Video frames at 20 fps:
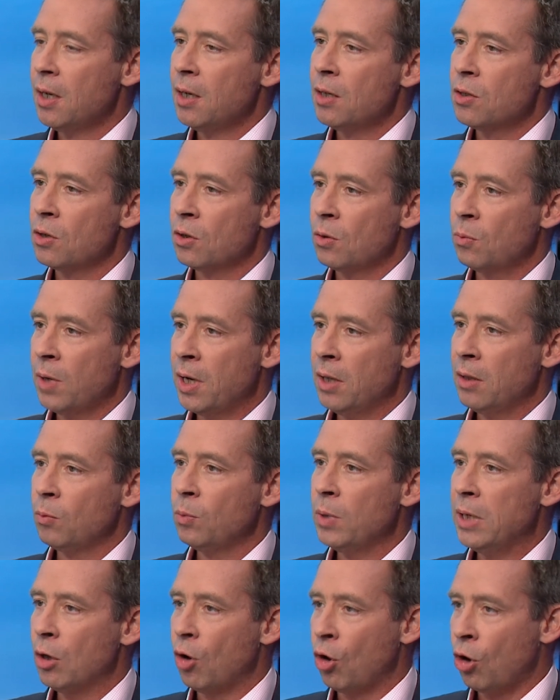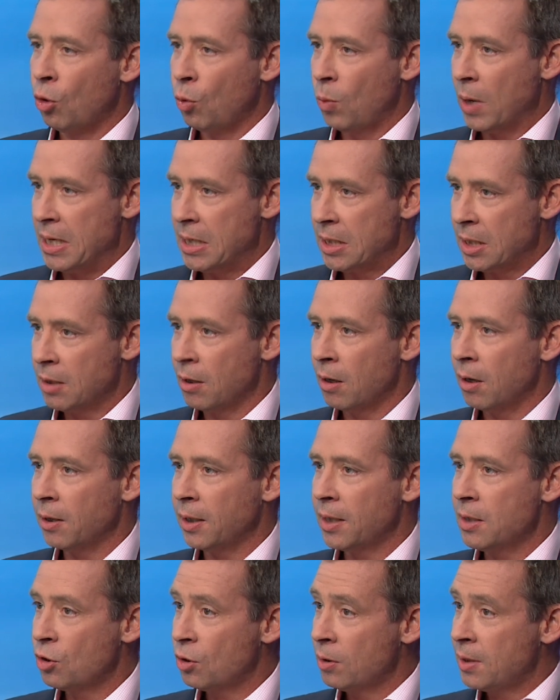So the way that we always start
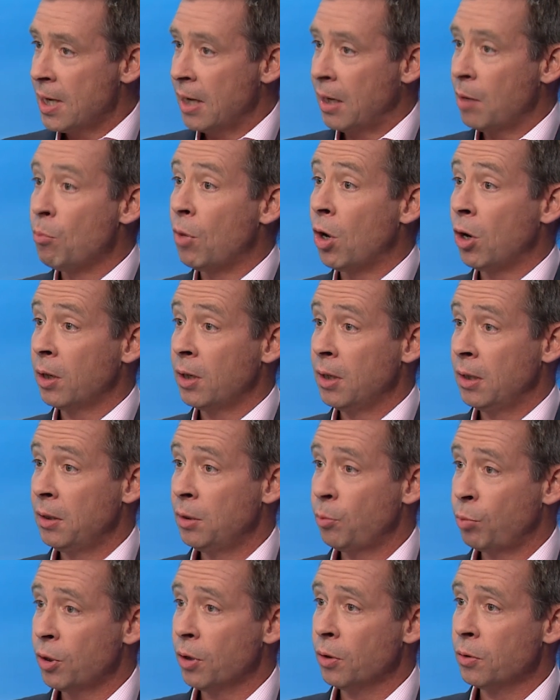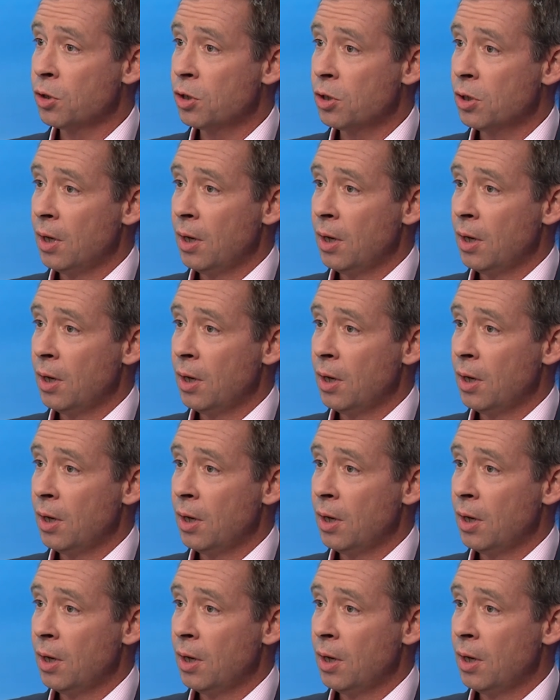is to take a market and approach.